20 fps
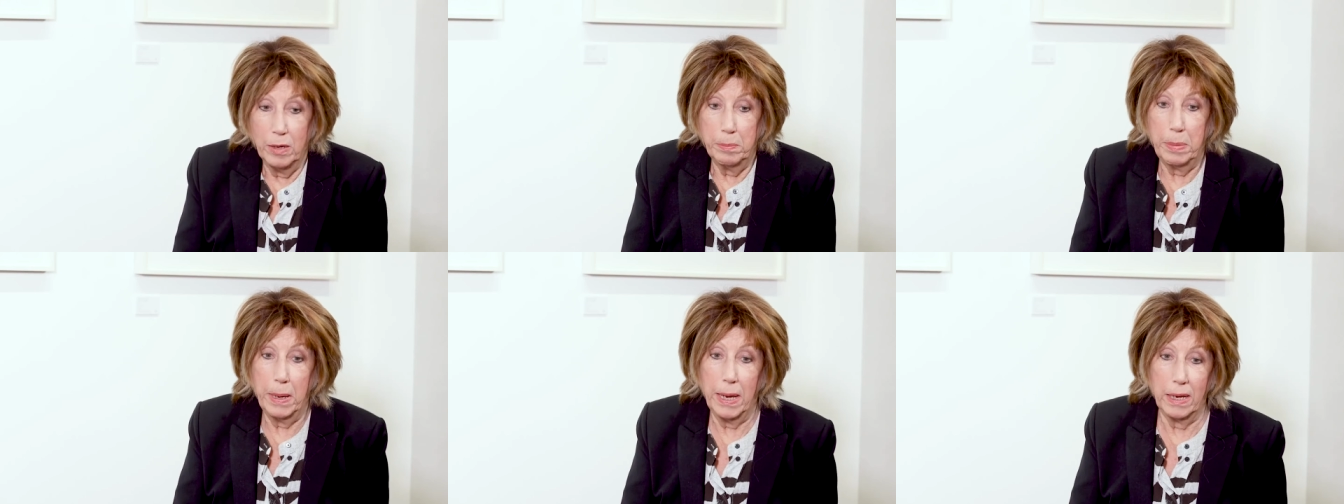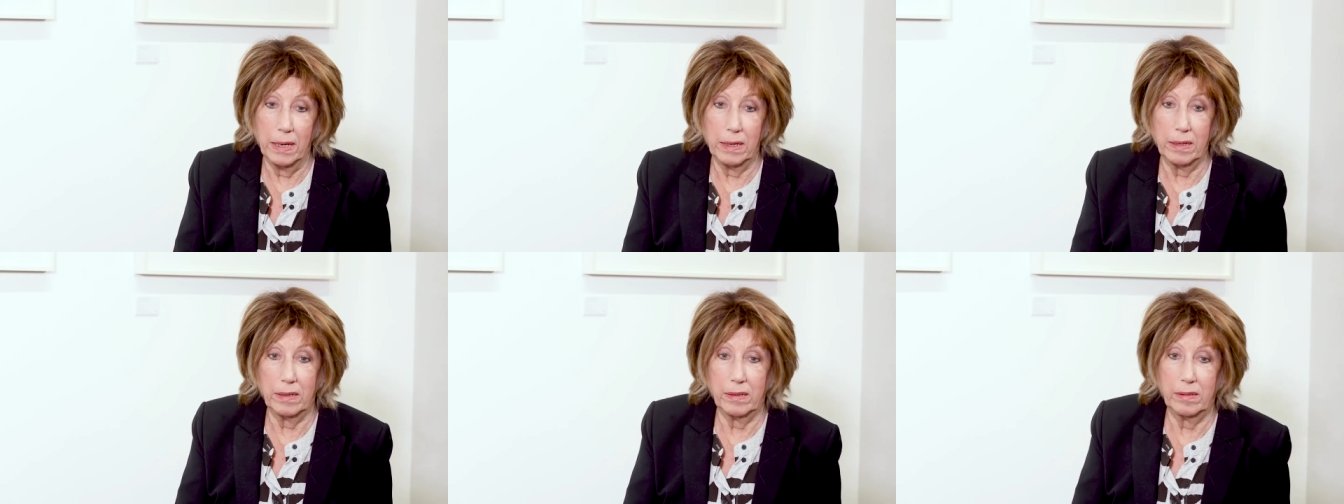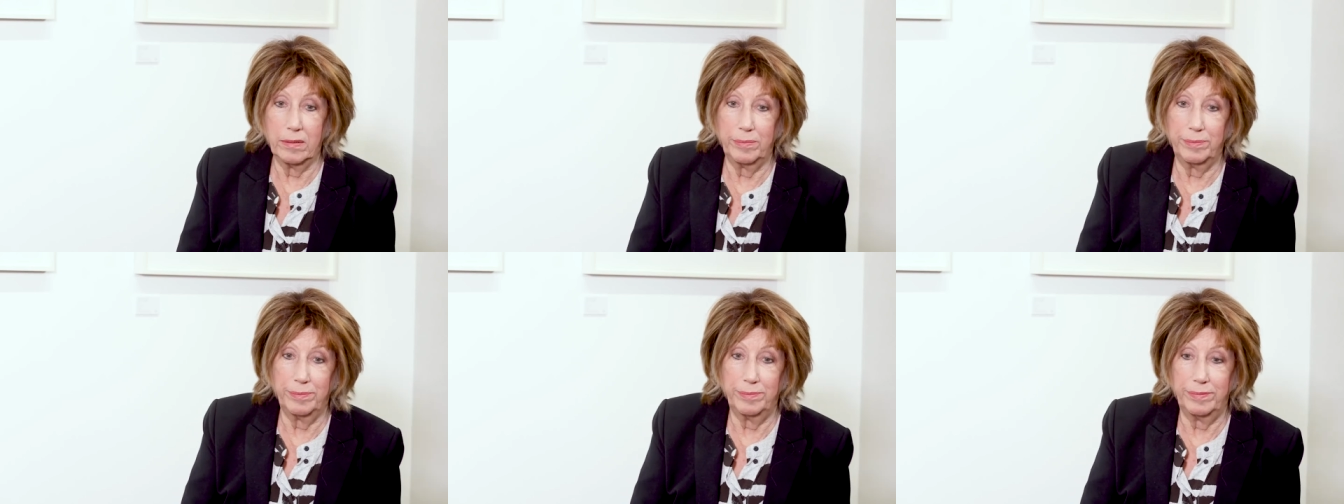But
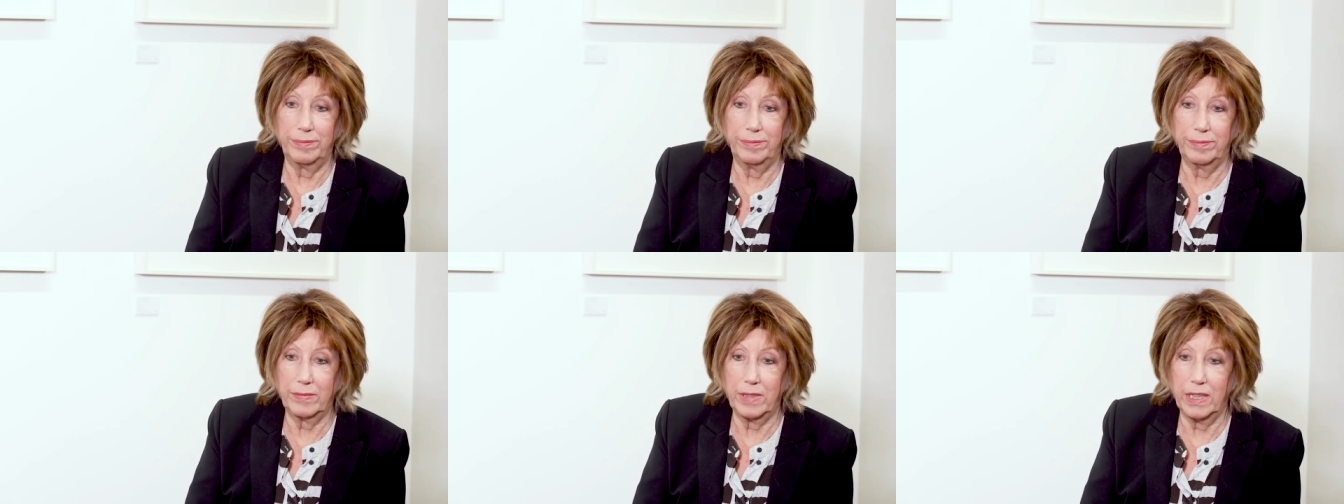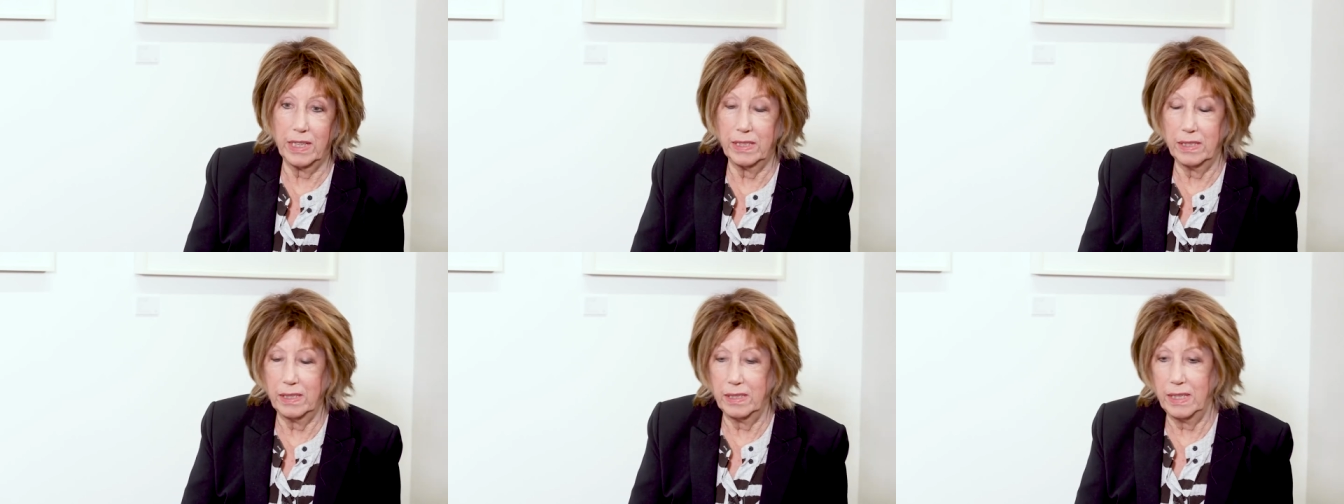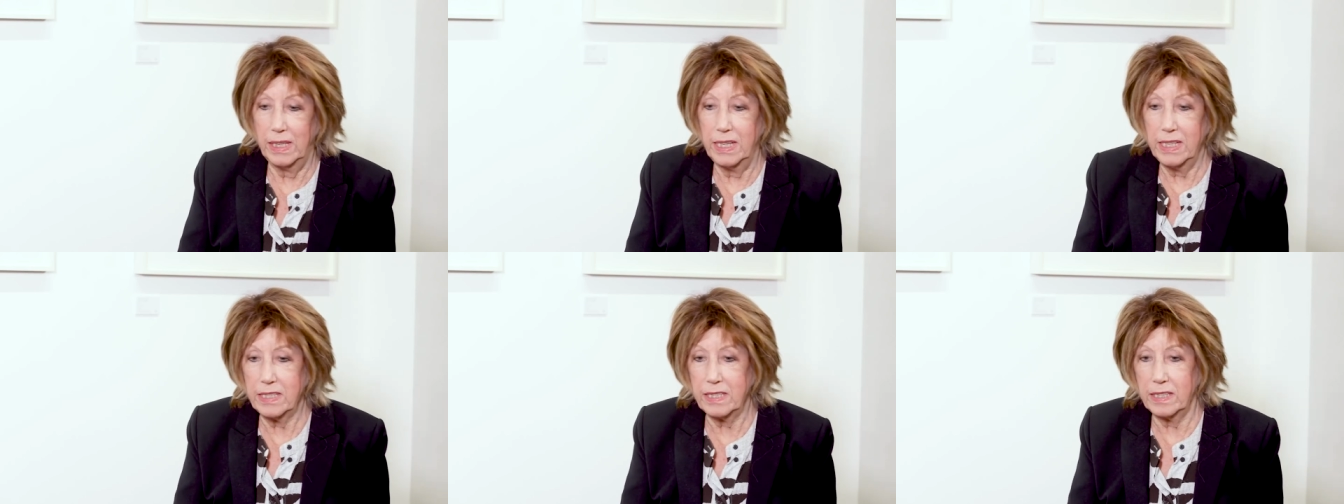
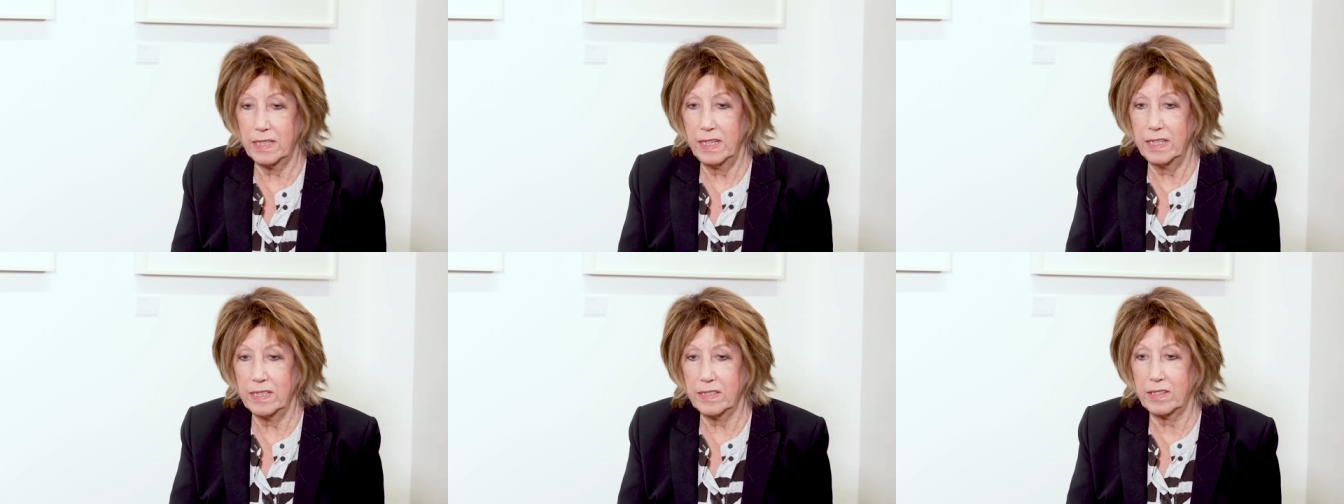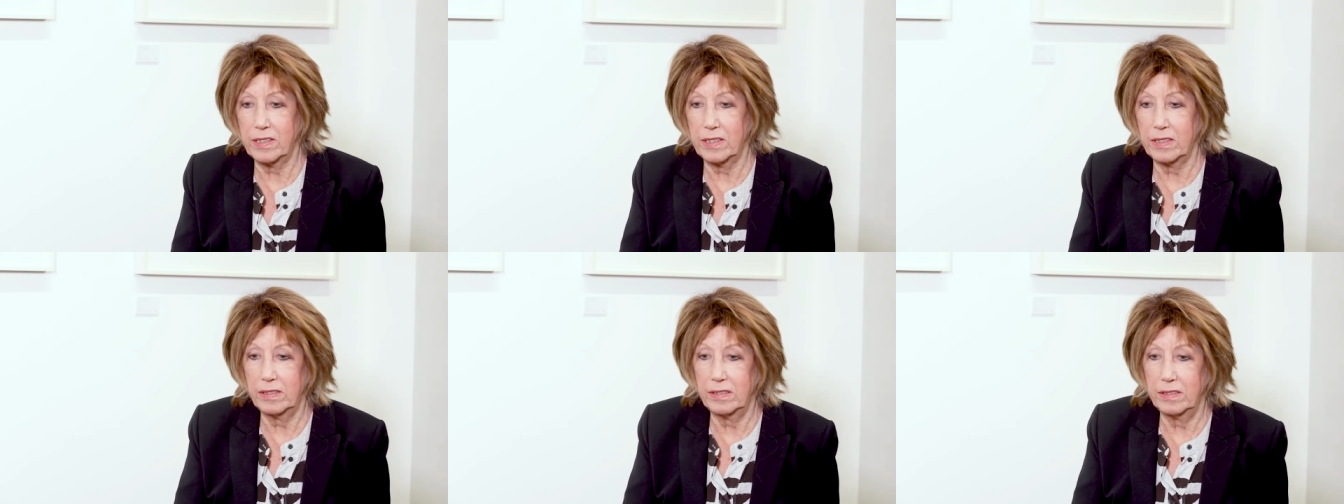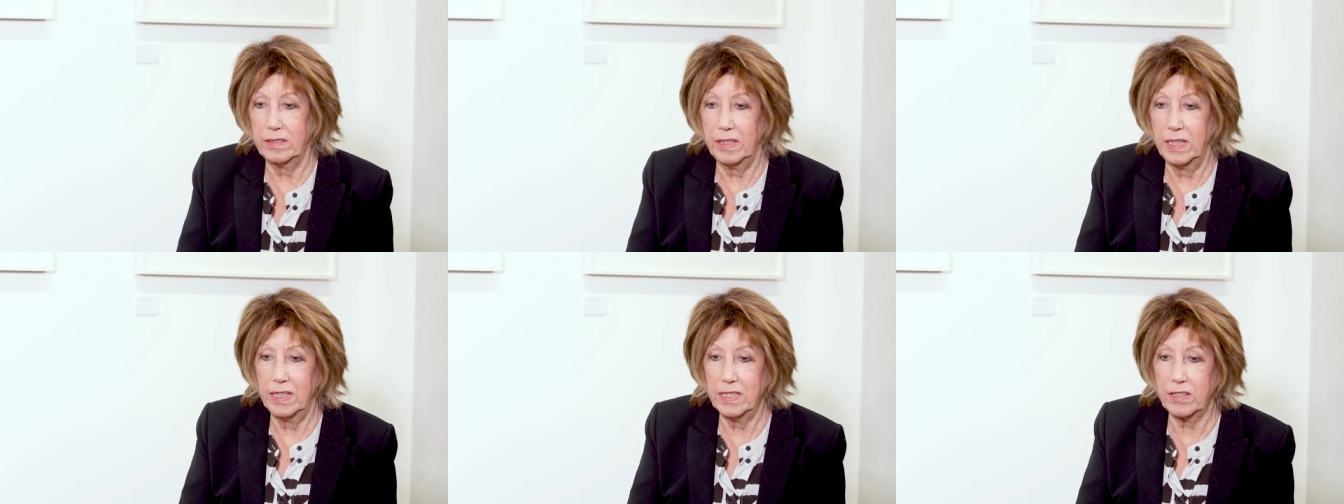
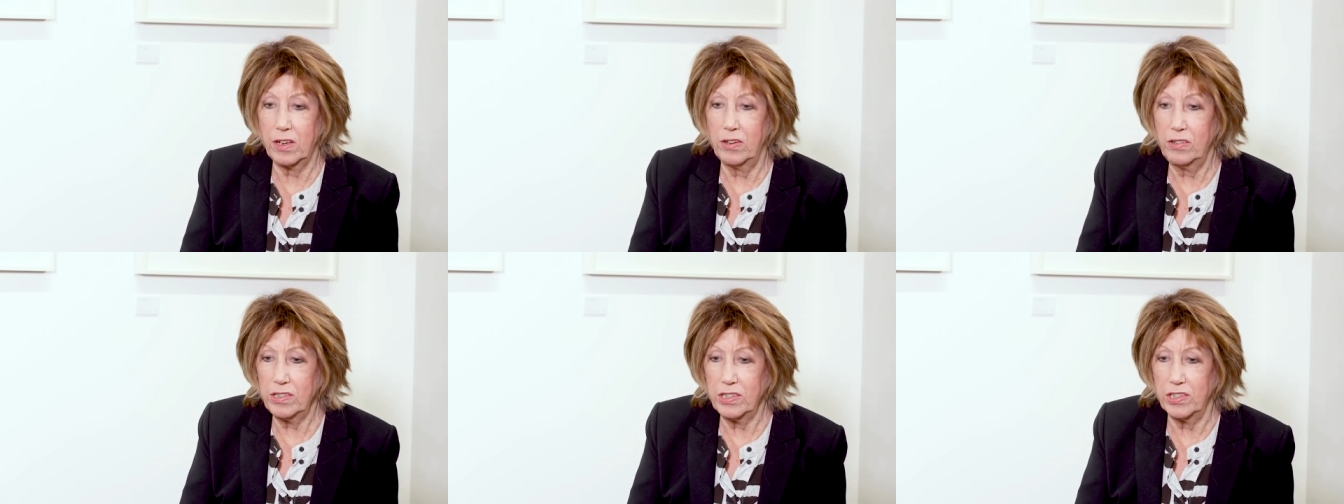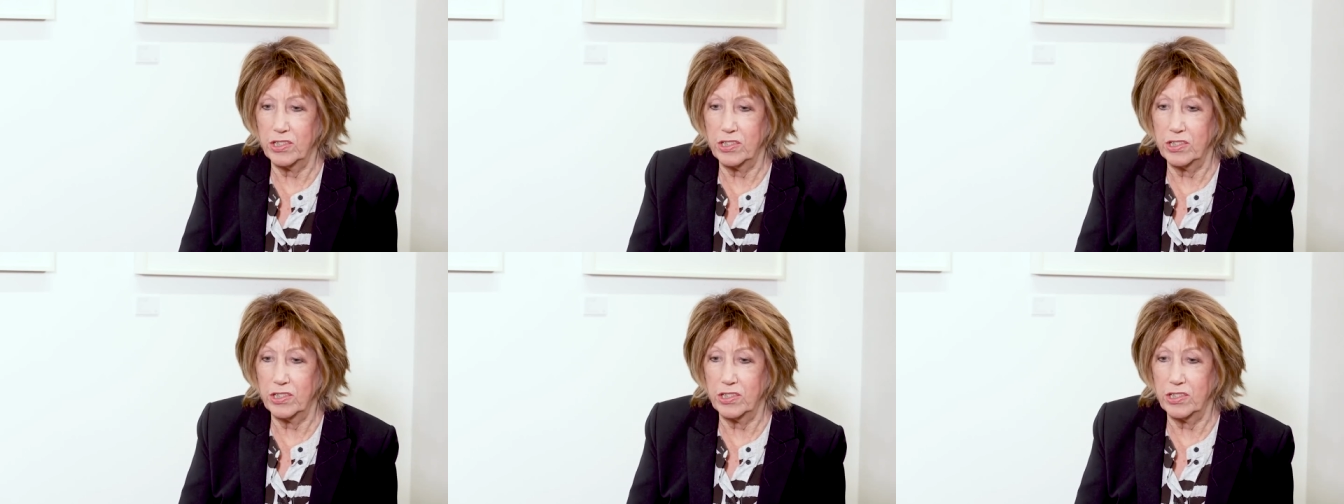it's got